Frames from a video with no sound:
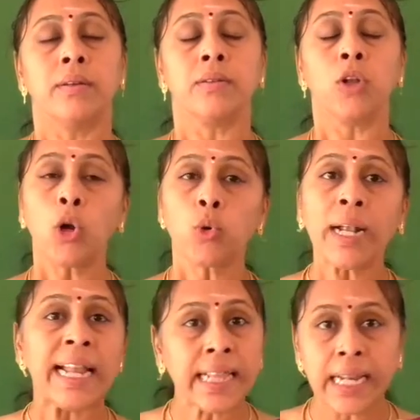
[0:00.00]
Not
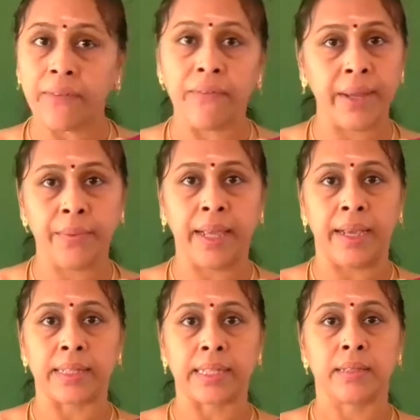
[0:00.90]
only the living
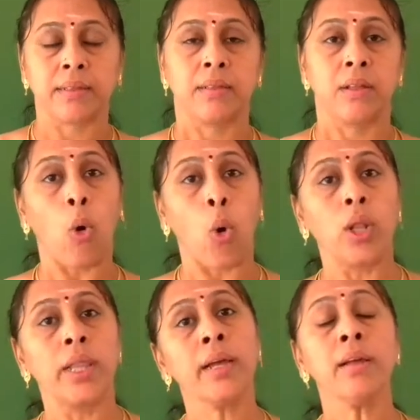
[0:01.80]
things, all
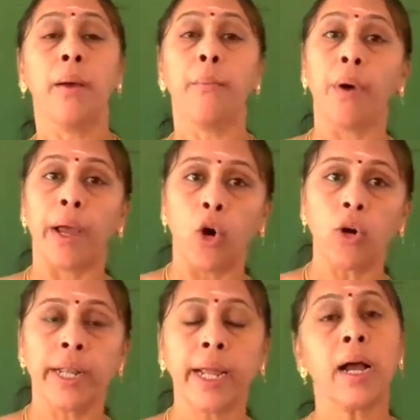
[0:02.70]
the
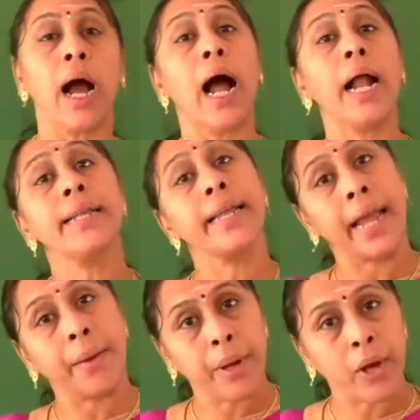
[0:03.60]
biotic and
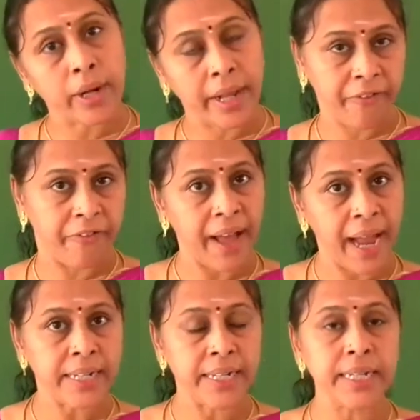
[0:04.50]
abiotic
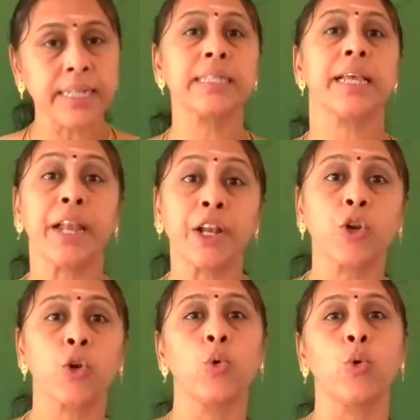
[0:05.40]
factors
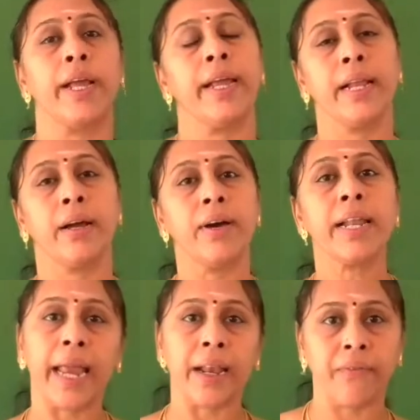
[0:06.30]
include in
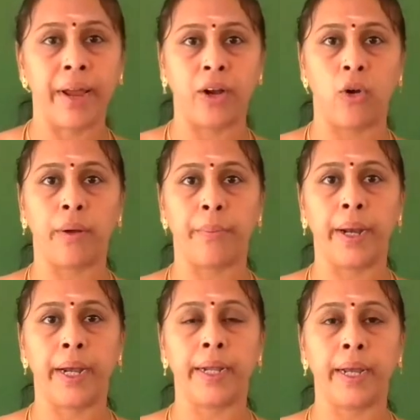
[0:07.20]
our
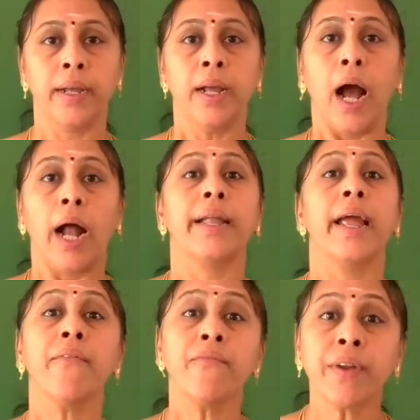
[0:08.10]
environment,
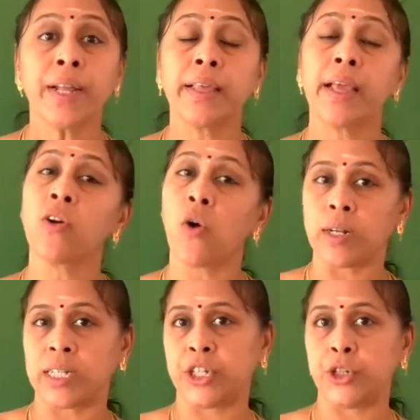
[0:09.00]
and everything
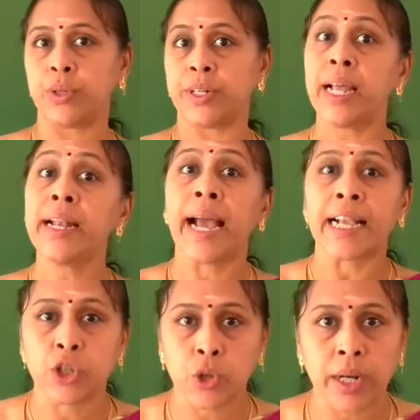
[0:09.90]
constitutes the
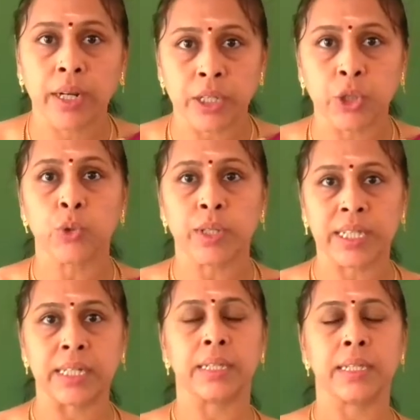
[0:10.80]
natural resources.